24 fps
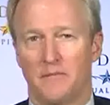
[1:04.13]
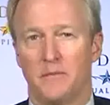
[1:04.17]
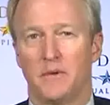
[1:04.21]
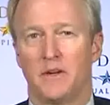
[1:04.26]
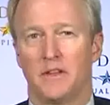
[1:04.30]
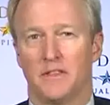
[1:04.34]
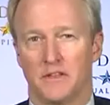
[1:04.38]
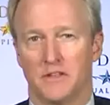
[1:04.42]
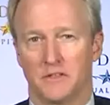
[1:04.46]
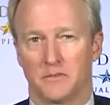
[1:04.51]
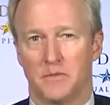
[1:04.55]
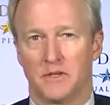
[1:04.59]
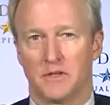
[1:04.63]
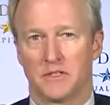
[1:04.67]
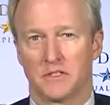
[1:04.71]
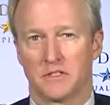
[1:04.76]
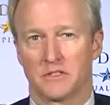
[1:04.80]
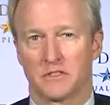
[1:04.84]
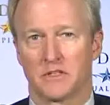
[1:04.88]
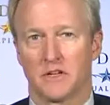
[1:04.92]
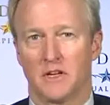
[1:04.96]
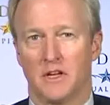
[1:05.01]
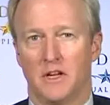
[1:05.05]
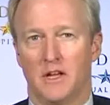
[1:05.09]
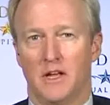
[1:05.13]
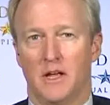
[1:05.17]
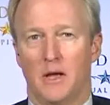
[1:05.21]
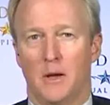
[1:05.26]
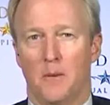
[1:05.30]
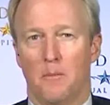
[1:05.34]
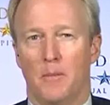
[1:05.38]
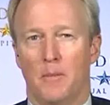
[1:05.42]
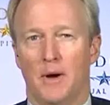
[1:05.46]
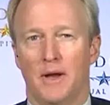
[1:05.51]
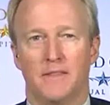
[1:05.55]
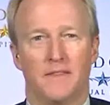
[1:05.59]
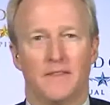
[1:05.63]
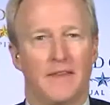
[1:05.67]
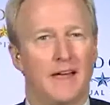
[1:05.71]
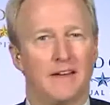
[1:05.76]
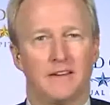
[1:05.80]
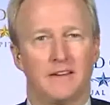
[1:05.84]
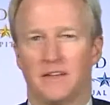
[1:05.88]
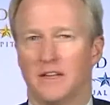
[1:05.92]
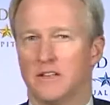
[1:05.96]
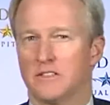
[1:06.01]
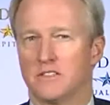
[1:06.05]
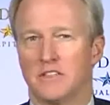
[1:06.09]
been in this business. But
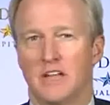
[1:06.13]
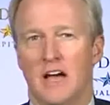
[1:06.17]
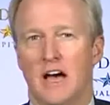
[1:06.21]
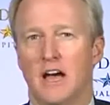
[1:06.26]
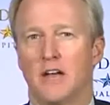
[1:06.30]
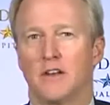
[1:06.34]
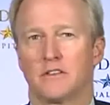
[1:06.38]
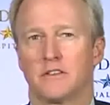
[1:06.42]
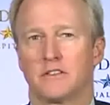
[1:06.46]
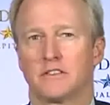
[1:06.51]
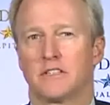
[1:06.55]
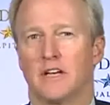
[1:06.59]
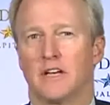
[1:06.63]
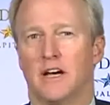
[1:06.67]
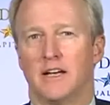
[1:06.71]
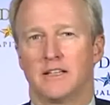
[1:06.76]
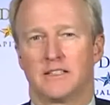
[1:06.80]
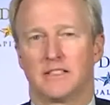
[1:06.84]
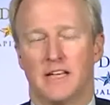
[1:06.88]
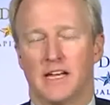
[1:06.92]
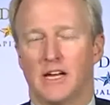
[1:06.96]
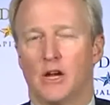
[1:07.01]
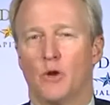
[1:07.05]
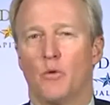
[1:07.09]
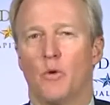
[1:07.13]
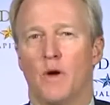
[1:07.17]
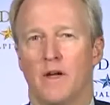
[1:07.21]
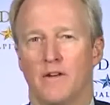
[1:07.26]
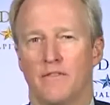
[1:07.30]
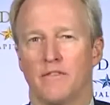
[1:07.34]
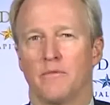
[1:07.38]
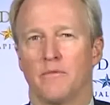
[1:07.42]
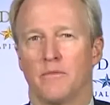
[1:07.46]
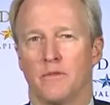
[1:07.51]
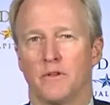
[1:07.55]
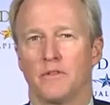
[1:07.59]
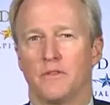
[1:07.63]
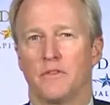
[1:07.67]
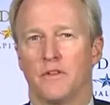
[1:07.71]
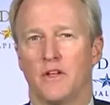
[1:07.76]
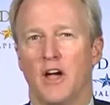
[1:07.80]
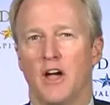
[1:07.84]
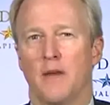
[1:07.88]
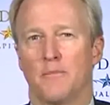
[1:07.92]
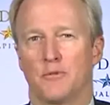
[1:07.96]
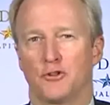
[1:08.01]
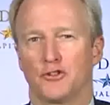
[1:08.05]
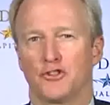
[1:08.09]
that does not take away from
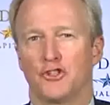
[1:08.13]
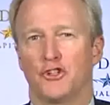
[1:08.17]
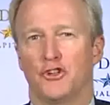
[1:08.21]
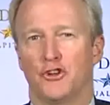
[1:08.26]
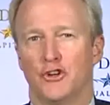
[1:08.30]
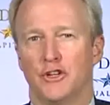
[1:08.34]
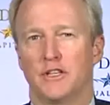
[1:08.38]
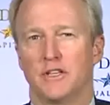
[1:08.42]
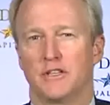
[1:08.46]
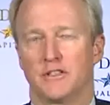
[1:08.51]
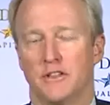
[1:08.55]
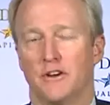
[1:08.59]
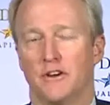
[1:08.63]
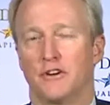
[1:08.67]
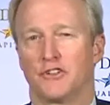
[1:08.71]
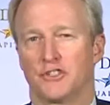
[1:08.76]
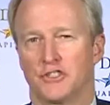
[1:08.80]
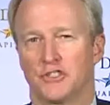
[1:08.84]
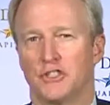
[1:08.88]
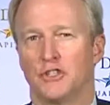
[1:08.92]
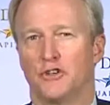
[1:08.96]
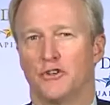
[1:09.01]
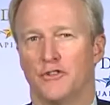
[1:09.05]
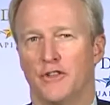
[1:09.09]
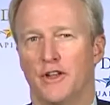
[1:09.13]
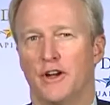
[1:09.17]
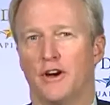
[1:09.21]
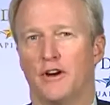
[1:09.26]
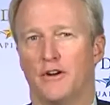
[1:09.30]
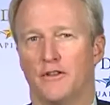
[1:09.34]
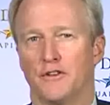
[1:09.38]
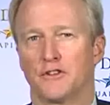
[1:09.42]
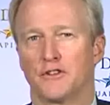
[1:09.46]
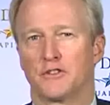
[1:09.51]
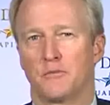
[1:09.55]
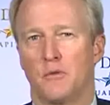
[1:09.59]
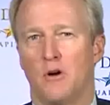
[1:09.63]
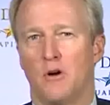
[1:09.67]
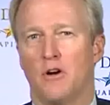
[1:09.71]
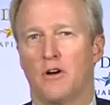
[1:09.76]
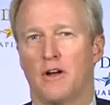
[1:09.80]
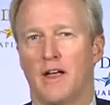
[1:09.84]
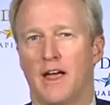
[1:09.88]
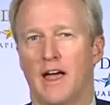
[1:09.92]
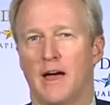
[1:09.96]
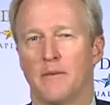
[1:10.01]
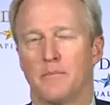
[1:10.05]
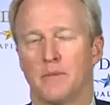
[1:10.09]
the opportunities that are still there in the small
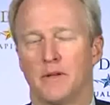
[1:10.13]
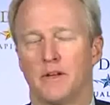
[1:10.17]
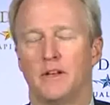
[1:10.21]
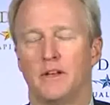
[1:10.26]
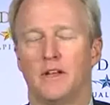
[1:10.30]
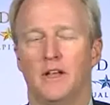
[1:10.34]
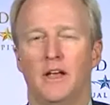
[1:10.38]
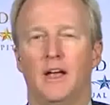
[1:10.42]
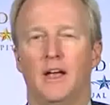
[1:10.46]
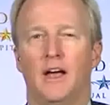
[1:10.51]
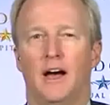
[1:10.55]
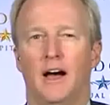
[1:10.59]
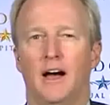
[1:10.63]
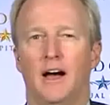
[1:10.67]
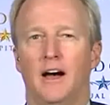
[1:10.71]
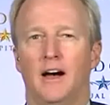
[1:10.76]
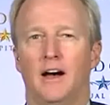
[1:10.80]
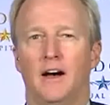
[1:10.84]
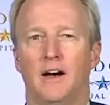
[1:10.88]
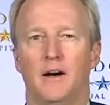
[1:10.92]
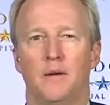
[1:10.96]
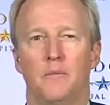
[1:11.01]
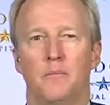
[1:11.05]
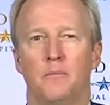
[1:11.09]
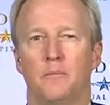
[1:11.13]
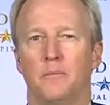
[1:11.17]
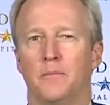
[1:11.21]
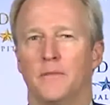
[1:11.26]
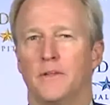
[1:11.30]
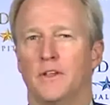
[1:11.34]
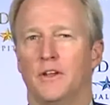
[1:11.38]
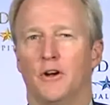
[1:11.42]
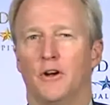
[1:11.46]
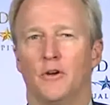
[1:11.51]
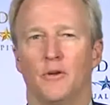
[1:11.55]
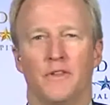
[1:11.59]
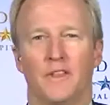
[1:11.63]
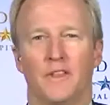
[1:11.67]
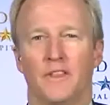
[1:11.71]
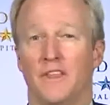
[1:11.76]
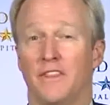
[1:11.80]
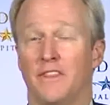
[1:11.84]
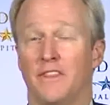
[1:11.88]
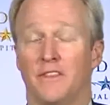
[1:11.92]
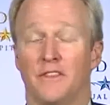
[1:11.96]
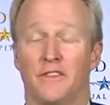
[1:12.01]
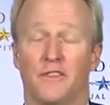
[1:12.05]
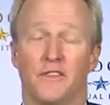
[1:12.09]
cap. And the
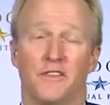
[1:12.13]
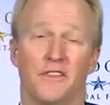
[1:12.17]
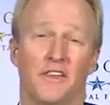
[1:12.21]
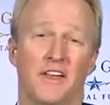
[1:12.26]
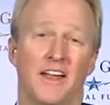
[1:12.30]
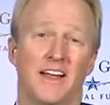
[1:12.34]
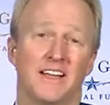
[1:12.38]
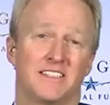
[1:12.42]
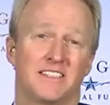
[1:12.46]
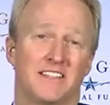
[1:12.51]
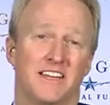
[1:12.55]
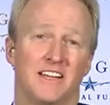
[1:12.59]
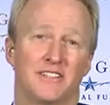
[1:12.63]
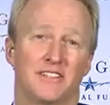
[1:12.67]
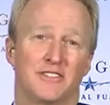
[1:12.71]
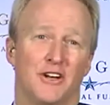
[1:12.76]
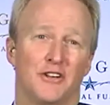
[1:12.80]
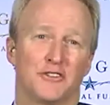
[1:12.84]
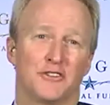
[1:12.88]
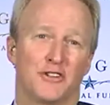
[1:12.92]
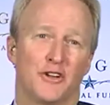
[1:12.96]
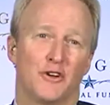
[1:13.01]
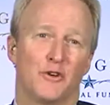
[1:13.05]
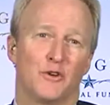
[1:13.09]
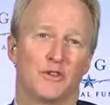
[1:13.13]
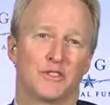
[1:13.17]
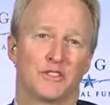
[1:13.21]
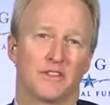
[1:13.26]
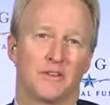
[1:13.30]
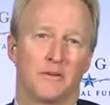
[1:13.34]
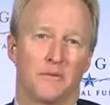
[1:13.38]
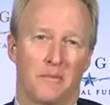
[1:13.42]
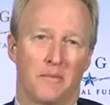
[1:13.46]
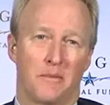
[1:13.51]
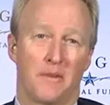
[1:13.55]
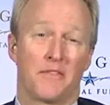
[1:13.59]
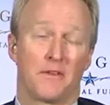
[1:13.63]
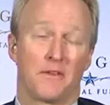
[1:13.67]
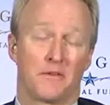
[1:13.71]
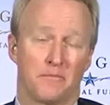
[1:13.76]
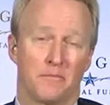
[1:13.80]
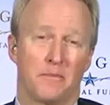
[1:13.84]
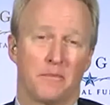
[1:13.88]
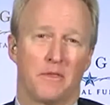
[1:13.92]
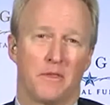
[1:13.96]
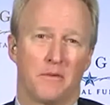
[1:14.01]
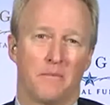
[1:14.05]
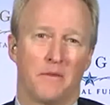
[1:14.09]
nice things also is about
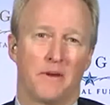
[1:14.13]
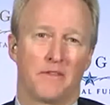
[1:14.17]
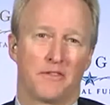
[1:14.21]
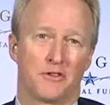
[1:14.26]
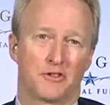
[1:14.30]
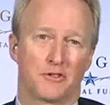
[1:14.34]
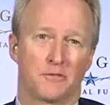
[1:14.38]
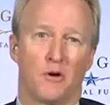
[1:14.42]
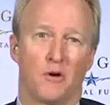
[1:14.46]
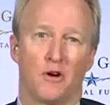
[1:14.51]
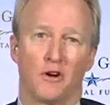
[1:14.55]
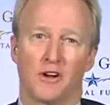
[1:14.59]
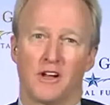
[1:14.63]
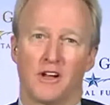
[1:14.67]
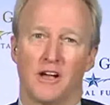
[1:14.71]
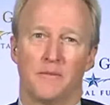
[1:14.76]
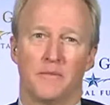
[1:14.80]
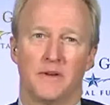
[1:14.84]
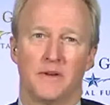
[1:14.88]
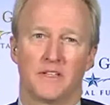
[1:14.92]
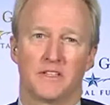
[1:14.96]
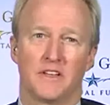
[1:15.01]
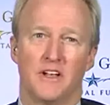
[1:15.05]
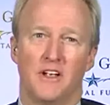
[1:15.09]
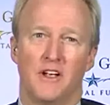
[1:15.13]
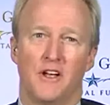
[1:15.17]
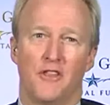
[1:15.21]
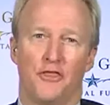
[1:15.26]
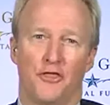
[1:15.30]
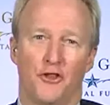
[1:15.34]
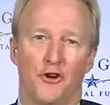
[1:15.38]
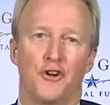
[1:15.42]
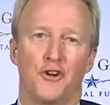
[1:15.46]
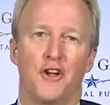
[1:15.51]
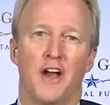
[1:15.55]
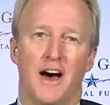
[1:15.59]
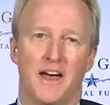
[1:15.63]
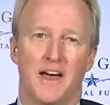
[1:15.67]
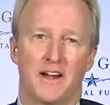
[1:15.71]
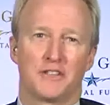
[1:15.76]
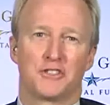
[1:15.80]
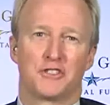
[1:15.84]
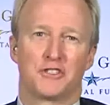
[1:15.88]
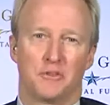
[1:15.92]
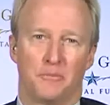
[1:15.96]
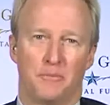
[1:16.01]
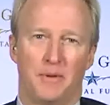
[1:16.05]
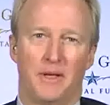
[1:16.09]
the smaller companies, they're not
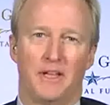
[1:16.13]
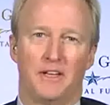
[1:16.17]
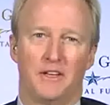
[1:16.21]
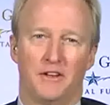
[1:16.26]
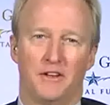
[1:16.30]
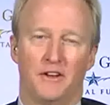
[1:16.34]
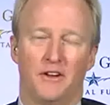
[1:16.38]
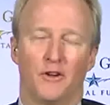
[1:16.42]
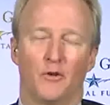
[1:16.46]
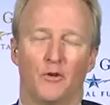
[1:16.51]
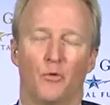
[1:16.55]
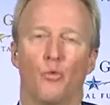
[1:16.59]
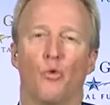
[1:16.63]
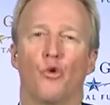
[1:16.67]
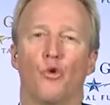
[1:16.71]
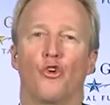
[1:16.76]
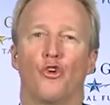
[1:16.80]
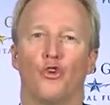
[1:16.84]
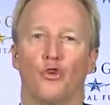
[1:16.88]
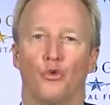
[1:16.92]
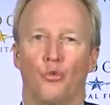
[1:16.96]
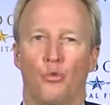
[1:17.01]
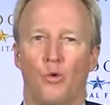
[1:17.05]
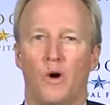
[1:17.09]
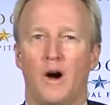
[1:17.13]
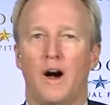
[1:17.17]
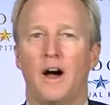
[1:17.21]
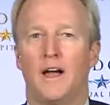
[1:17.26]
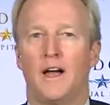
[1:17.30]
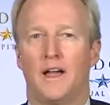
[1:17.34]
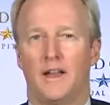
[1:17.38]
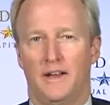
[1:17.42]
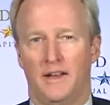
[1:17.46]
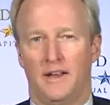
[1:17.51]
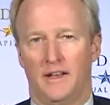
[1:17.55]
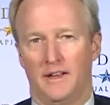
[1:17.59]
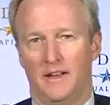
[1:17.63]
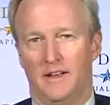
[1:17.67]
as dependent on worldwide